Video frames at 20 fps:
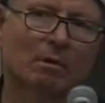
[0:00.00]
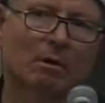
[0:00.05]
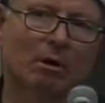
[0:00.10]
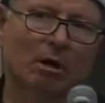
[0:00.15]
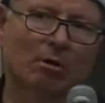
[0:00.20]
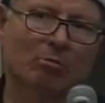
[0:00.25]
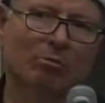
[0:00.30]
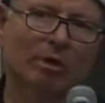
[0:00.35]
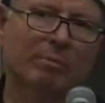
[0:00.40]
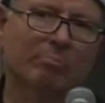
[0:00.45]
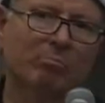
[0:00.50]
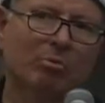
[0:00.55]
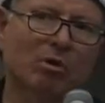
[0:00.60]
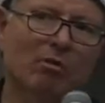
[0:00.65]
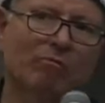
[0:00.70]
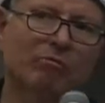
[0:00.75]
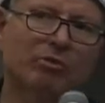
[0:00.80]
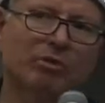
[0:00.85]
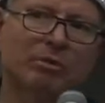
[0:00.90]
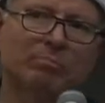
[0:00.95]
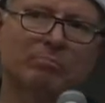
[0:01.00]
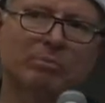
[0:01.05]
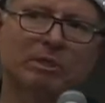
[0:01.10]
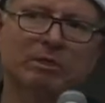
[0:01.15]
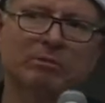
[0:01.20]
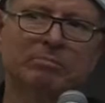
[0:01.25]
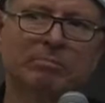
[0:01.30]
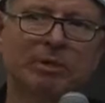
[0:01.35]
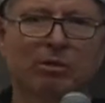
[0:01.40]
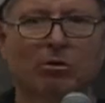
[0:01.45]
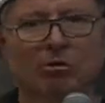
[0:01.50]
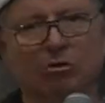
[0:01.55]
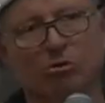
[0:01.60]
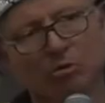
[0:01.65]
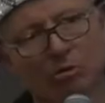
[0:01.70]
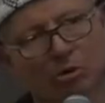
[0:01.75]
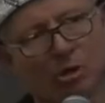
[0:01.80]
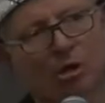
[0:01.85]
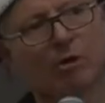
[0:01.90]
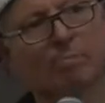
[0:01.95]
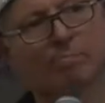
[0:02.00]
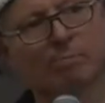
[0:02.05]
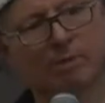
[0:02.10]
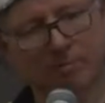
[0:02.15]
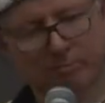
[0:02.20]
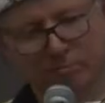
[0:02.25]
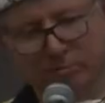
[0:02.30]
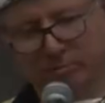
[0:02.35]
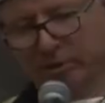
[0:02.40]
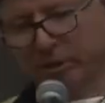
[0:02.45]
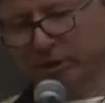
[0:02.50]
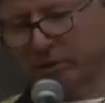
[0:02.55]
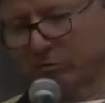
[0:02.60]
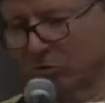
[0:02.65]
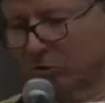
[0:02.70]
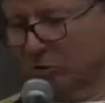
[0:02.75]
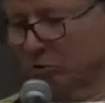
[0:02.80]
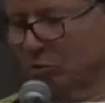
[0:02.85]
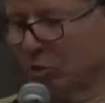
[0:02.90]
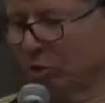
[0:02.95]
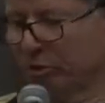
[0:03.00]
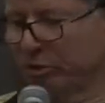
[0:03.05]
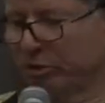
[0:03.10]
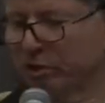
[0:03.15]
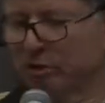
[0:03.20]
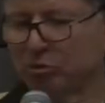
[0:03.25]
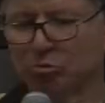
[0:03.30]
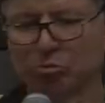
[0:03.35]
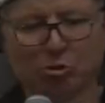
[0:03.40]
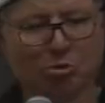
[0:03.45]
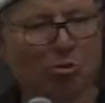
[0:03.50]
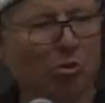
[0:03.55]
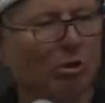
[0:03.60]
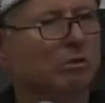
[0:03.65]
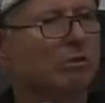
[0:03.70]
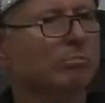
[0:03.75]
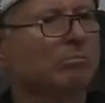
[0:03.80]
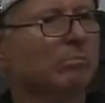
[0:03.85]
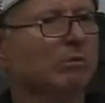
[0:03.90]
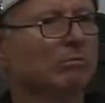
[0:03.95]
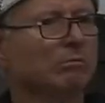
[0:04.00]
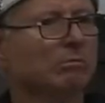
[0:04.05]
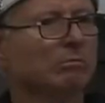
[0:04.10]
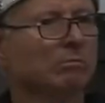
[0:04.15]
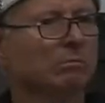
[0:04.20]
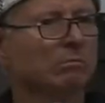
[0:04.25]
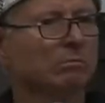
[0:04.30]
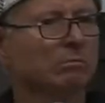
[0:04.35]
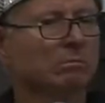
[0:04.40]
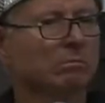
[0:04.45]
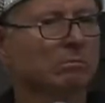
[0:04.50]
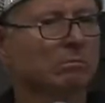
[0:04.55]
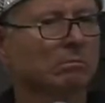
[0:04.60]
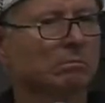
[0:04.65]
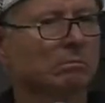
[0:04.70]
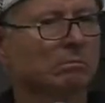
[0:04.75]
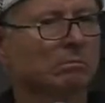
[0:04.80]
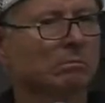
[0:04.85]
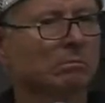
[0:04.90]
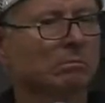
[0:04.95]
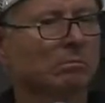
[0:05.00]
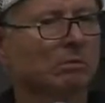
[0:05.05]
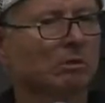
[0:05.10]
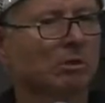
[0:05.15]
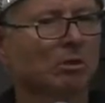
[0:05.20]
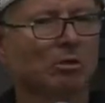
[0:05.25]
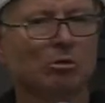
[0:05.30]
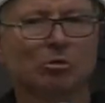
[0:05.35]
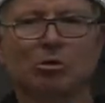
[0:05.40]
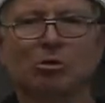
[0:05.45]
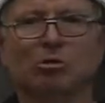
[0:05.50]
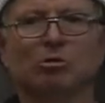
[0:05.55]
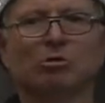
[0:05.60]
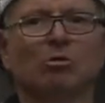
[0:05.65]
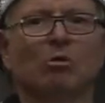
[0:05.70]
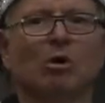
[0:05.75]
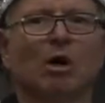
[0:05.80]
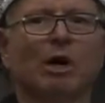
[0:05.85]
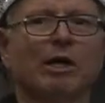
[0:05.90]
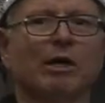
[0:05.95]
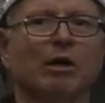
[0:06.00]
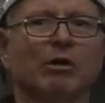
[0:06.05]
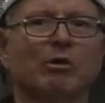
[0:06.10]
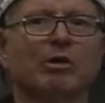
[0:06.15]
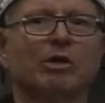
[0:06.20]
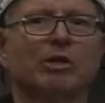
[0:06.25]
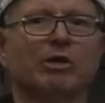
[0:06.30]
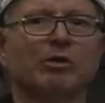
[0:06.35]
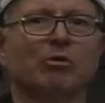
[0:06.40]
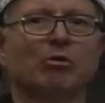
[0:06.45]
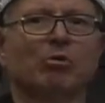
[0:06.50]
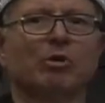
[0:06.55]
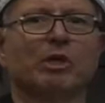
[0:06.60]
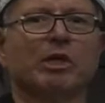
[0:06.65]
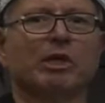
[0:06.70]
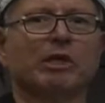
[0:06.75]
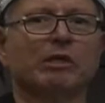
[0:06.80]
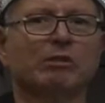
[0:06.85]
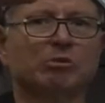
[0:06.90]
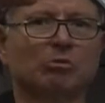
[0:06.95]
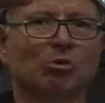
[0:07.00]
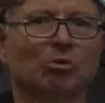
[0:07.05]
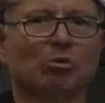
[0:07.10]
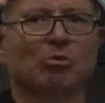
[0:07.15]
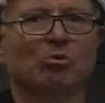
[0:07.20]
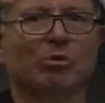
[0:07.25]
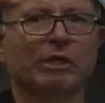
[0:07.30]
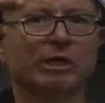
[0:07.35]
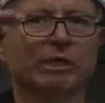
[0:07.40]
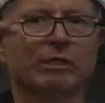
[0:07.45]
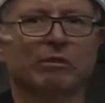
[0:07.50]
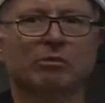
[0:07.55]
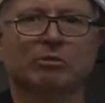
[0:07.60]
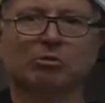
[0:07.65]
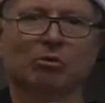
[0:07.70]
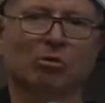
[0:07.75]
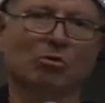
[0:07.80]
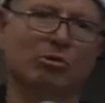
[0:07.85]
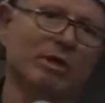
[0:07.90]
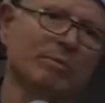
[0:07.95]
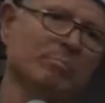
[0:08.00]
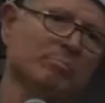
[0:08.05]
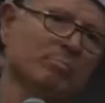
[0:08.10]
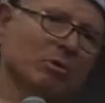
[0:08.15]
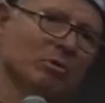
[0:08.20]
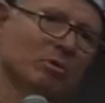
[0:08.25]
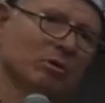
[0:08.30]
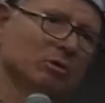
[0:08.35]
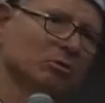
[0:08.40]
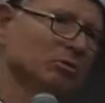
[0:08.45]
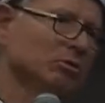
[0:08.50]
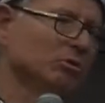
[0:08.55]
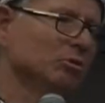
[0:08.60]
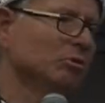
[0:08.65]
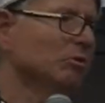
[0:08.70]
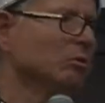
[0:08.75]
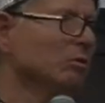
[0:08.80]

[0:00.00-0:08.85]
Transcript: Our great prophet, the peacemaker, told our people that it was one dish with one spoon. There's no hierarchy, no kings, no queens, no emperors.